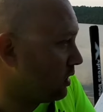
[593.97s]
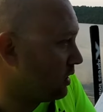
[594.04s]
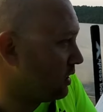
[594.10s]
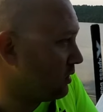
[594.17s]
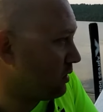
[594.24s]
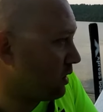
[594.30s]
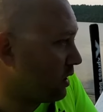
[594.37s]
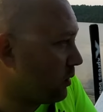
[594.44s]

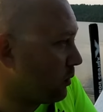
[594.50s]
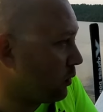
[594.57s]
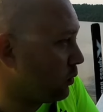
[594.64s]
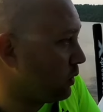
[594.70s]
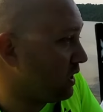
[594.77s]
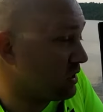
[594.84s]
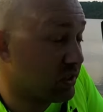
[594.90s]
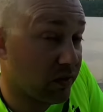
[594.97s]
here in a couple
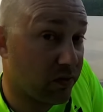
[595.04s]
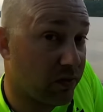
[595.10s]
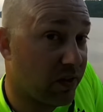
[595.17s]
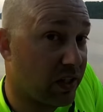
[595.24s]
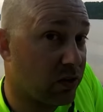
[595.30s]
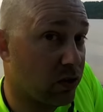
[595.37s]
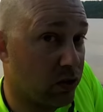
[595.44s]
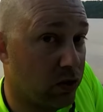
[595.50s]
weeks after I've
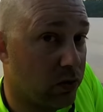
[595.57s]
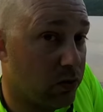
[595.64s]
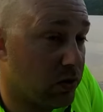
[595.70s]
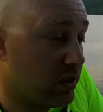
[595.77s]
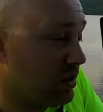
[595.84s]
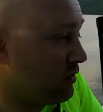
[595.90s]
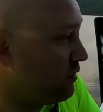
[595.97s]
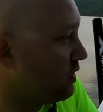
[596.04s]
actually
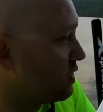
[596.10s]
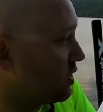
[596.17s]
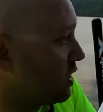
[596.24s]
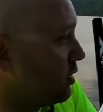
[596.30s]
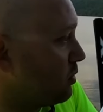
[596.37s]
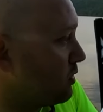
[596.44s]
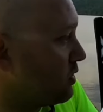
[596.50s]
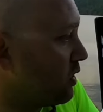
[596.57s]
used it to fish a
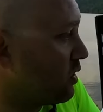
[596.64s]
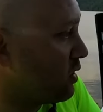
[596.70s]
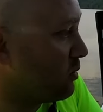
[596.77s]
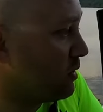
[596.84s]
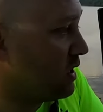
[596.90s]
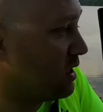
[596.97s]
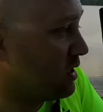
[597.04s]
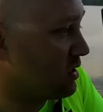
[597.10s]
couple
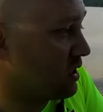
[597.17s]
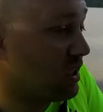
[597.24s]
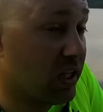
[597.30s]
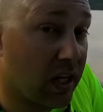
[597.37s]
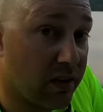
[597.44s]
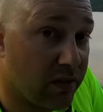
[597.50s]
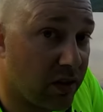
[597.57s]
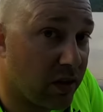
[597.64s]
tournaments and get
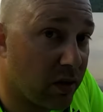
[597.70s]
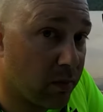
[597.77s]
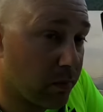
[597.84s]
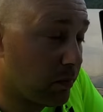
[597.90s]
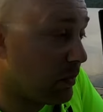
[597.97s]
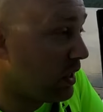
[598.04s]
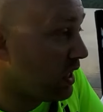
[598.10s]
out there and